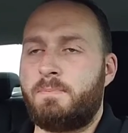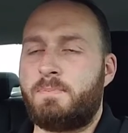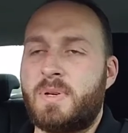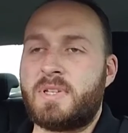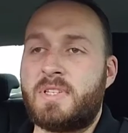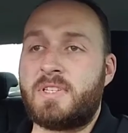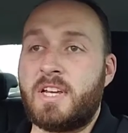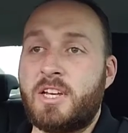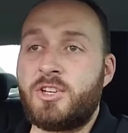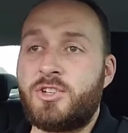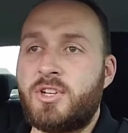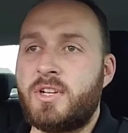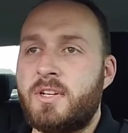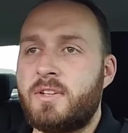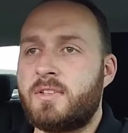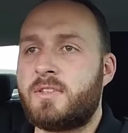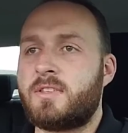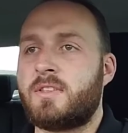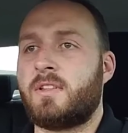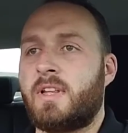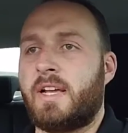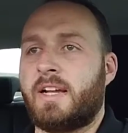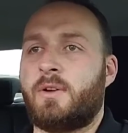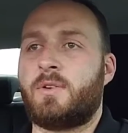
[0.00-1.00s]

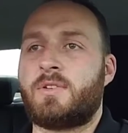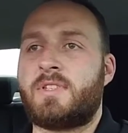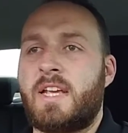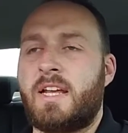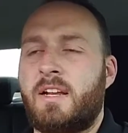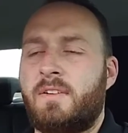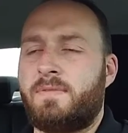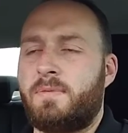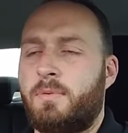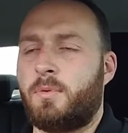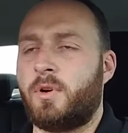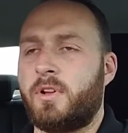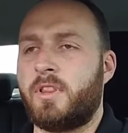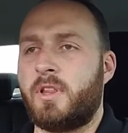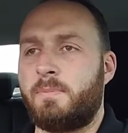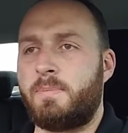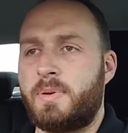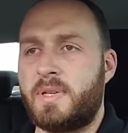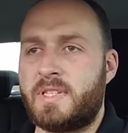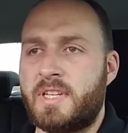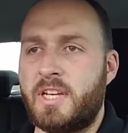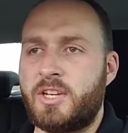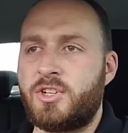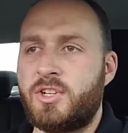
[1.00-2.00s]
positions, like I was saying before, the
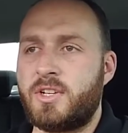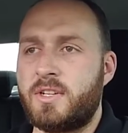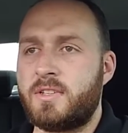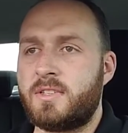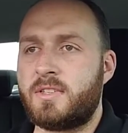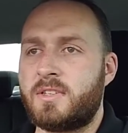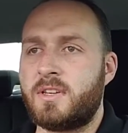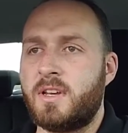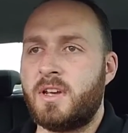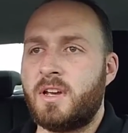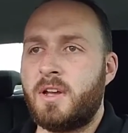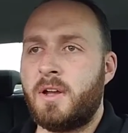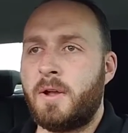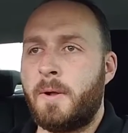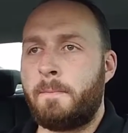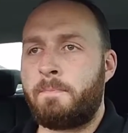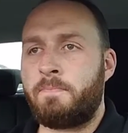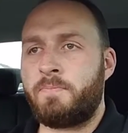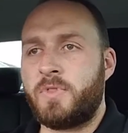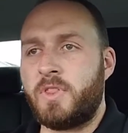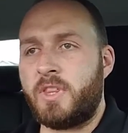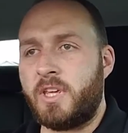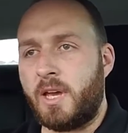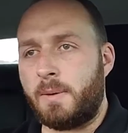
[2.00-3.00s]
positions,
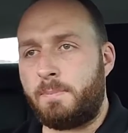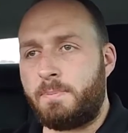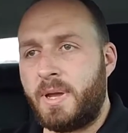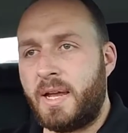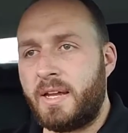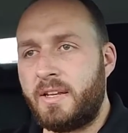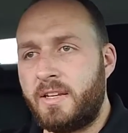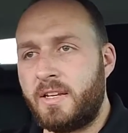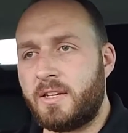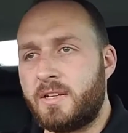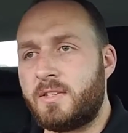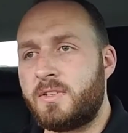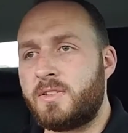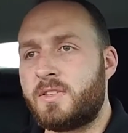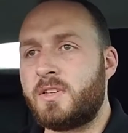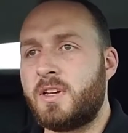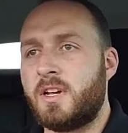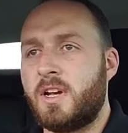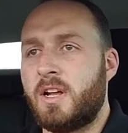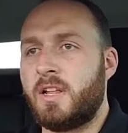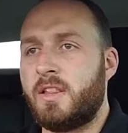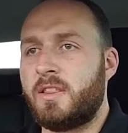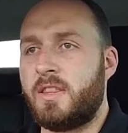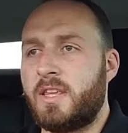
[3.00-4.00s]
the opinions,
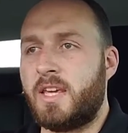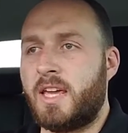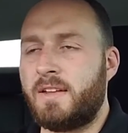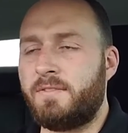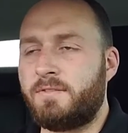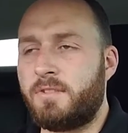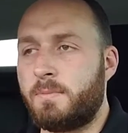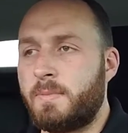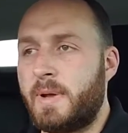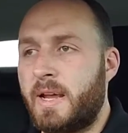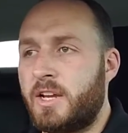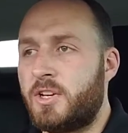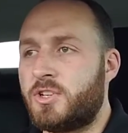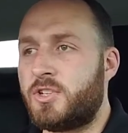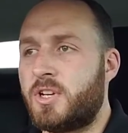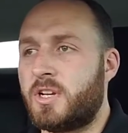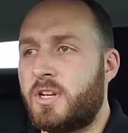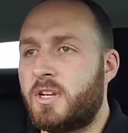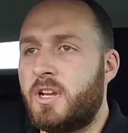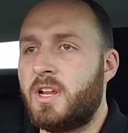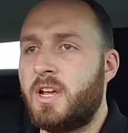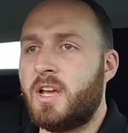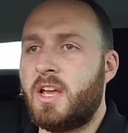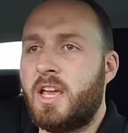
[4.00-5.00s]
the
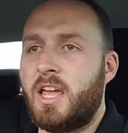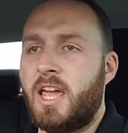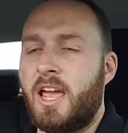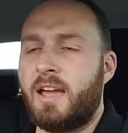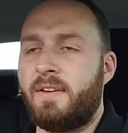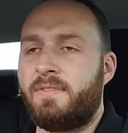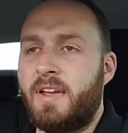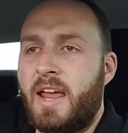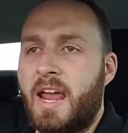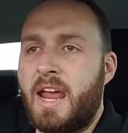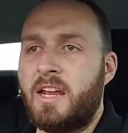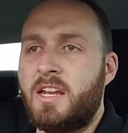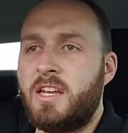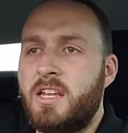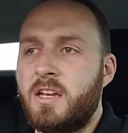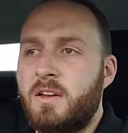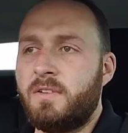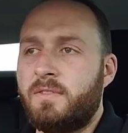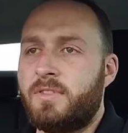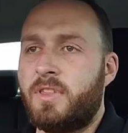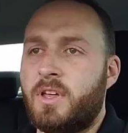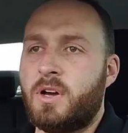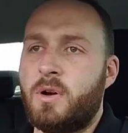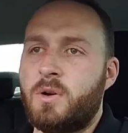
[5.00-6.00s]
information, if any
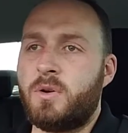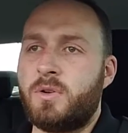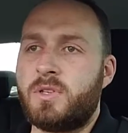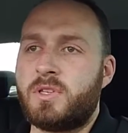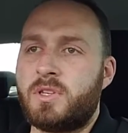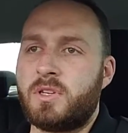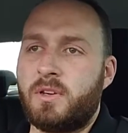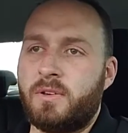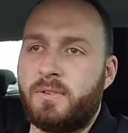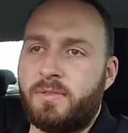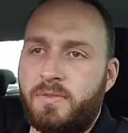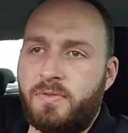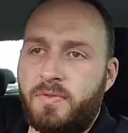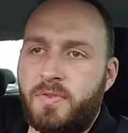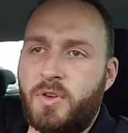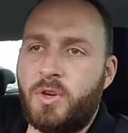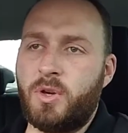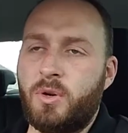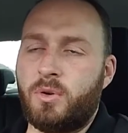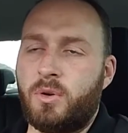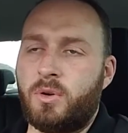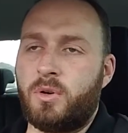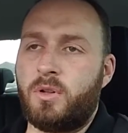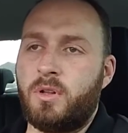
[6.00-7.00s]
of those
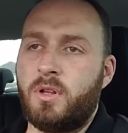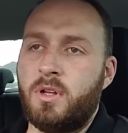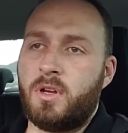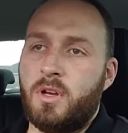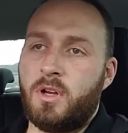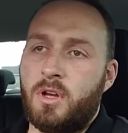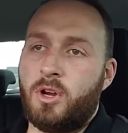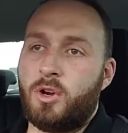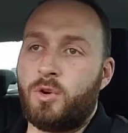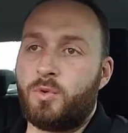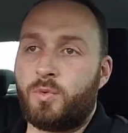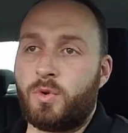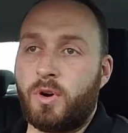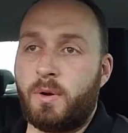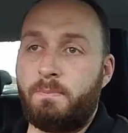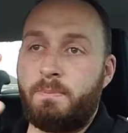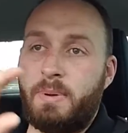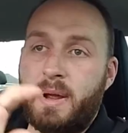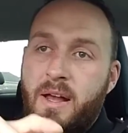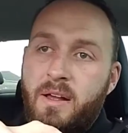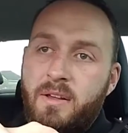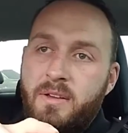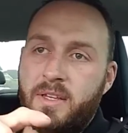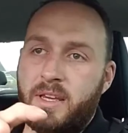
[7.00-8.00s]
fuel
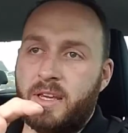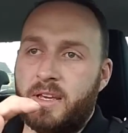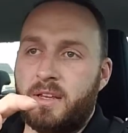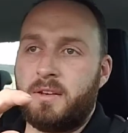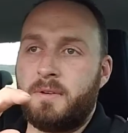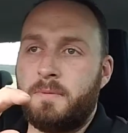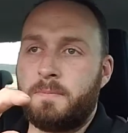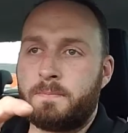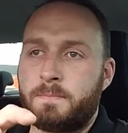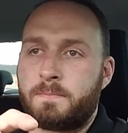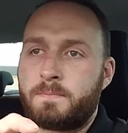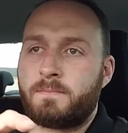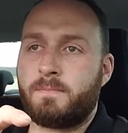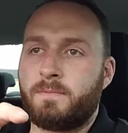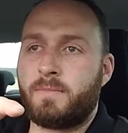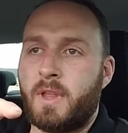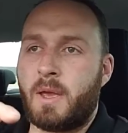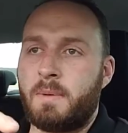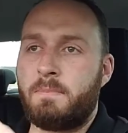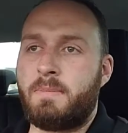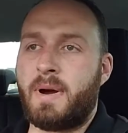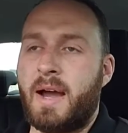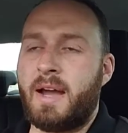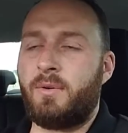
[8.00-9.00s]
rebellion,
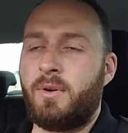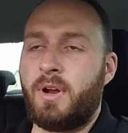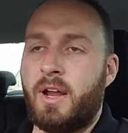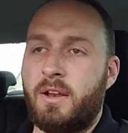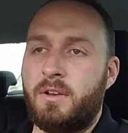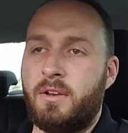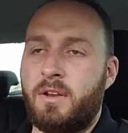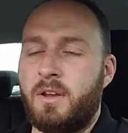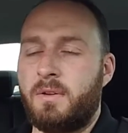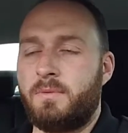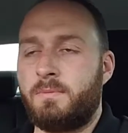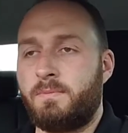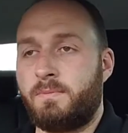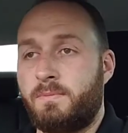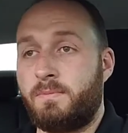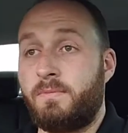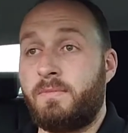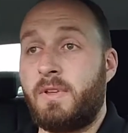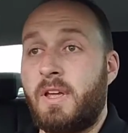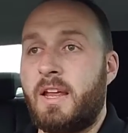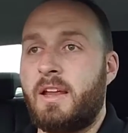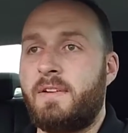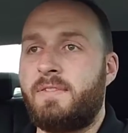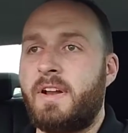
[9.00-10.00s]

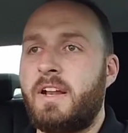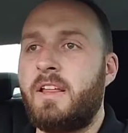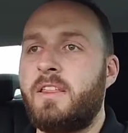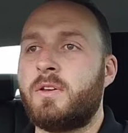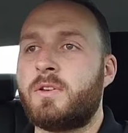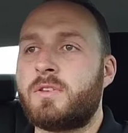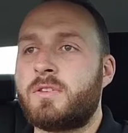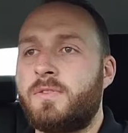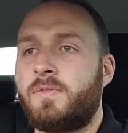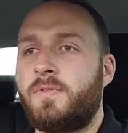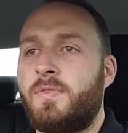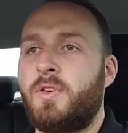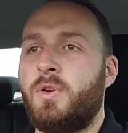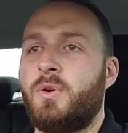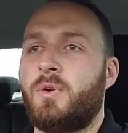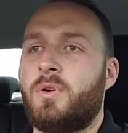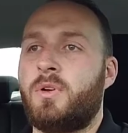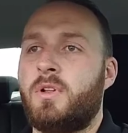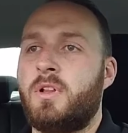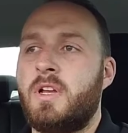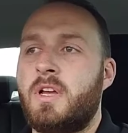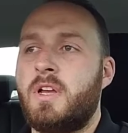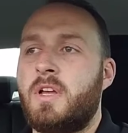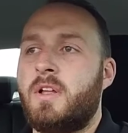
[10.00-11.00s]
and if any of those
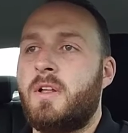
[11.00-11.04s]
fuel